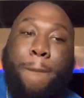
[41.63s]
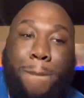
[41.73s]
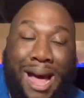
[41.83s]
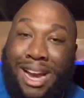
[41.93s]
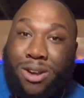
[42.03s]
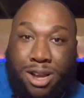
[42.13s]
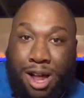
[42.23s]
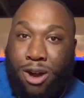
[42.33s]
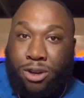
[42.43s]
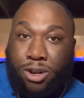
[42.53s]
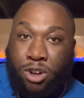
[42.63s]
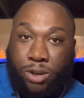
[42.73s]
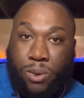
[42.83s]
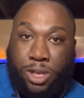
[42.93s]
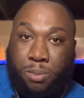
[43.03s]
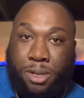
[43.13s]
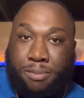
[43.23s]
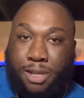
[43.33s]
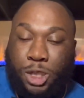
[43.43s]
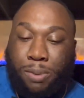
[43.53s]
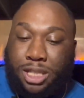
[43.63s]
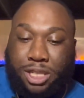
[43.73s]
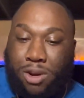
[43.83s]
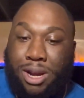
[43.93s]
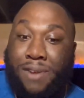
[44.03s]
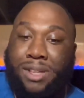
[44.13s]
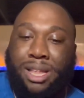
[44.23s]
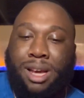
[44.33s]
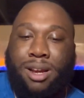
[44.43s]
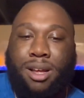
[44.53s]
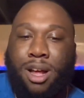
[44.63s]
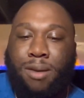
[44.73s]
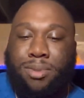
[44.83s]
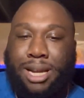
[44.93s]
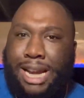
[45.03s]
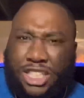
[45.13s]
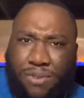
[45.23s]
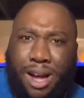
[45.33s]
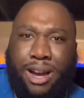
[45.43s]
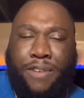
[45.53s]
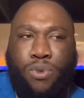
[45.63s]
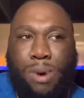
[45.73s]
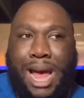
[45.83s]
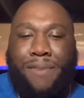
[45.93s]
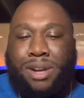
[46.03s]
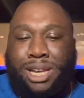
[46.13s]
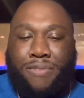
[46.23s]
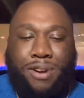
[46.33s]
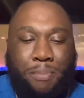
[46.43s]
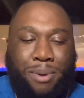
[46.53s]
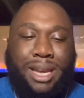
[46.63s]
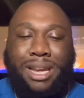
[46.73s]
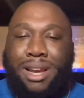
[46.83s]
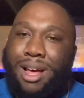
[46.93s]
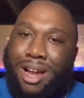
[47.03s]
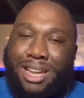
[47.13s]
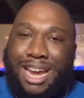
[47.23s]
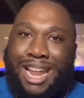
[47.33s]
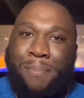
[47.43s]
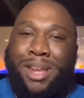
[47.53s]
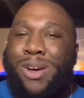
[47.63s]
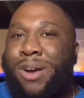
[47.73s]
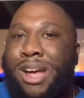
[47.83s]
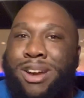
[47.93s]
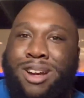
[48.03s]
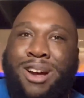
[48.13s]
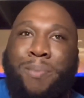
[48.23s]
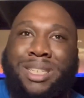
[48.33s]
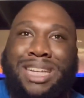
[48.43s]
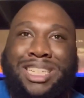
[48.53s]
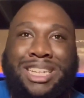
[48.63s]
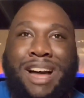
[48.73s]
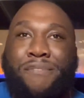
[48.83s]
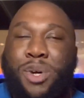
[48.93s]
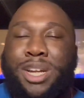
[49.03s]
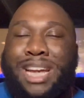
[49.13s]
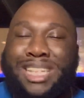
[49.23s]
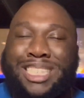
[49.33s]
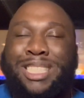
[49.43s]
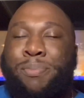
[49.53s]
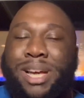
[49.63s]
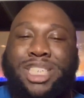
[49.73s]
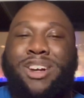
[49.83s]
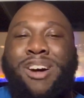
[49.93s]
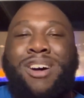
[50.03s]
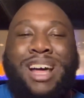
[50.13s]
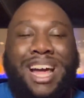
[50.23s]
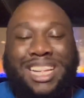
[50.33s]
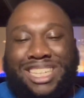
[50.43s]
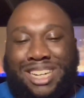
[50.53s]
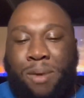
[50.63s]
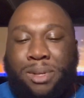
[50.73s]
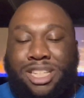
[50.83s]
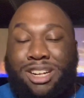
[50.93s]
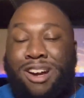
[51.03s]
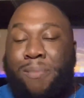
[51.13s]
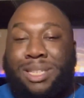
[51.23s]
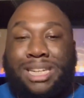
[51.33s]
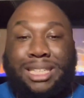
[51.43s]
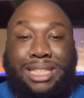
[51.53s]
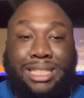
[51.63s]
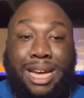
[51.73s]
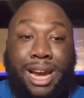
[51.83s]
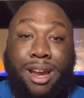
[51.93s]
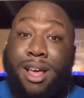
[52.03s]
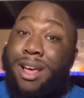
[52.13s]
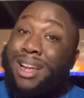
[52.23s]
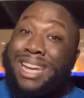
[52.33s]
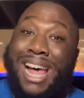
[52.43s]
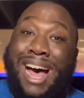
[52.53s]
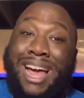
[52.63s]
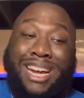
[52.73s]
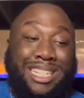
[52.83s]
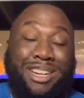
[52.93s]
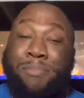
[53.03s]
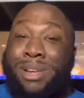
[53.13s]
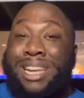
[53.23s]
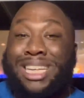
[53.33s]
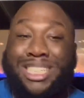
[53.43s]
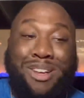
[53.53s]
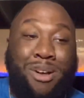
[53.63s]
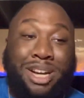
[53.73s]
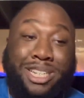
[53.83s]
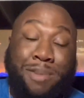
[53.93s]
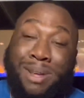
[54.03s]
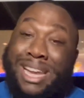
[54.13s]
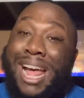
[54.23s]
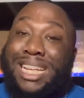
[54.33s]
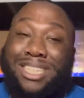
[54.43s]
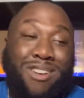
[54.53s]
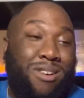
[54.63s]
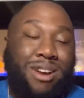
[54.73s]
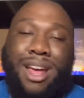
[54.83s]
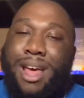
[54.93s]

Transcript: I know y'all aren't gonna agree with me, especially on everything, and that's fine. If you have a different opinion, let that be known down in the comment section. I fully anticipate y'all to come into the comment section saying, nah, it should have been this song, it should have been that song.